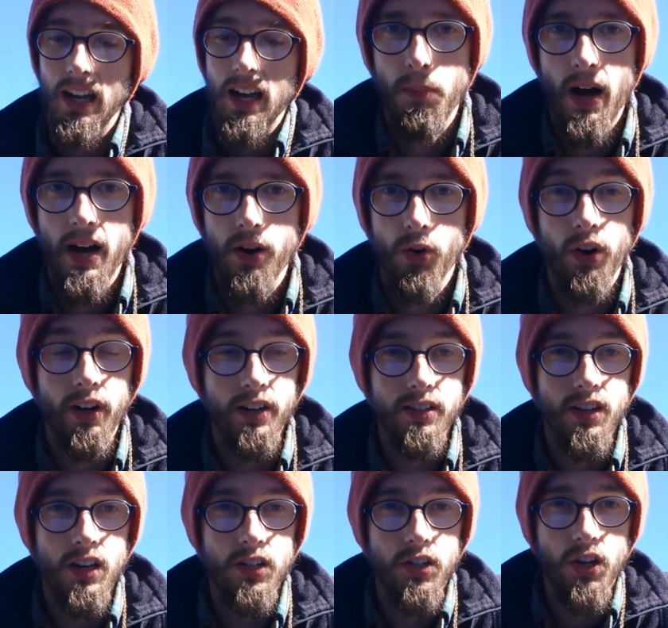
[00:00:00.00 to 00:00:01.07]
My
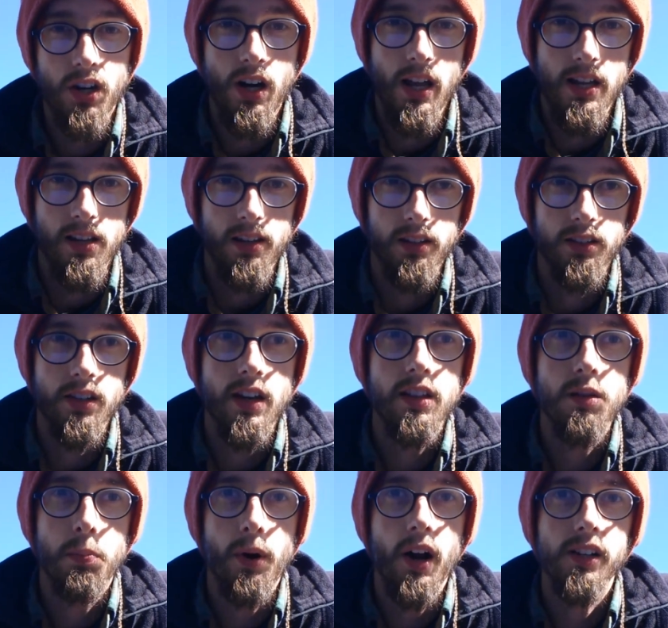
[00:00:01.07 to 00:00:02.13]
organization is in
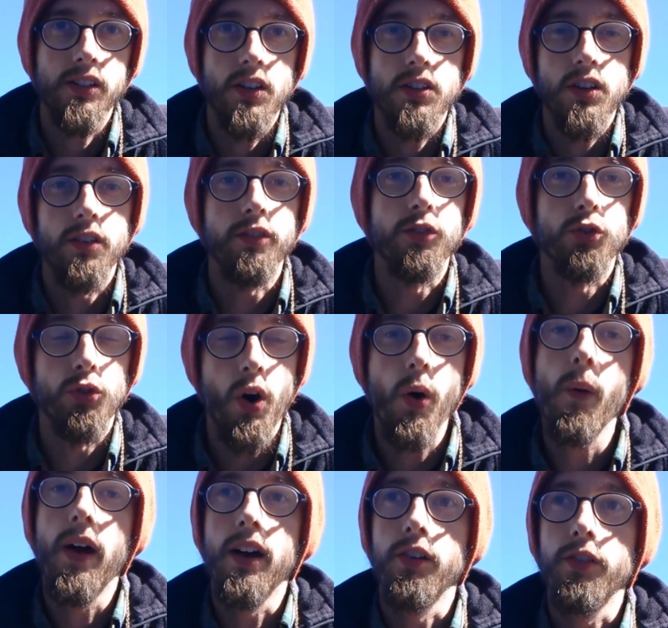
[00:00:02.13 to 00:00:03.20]
the process of
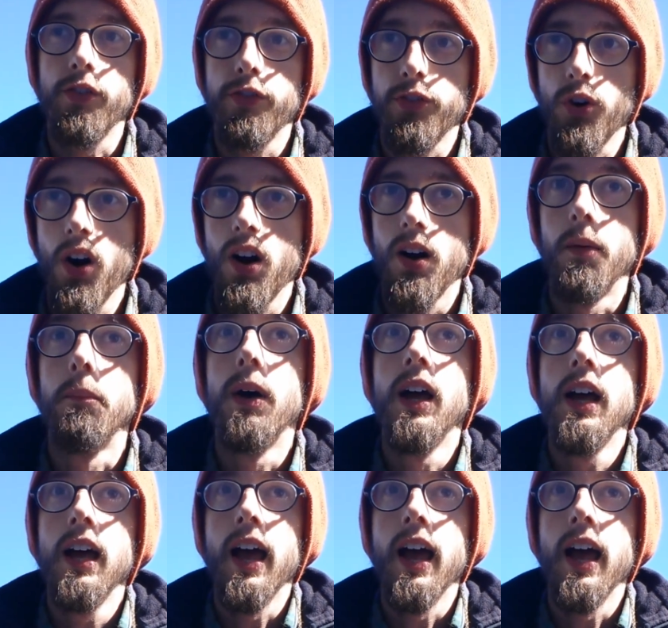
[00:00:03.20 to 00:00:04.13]
growing from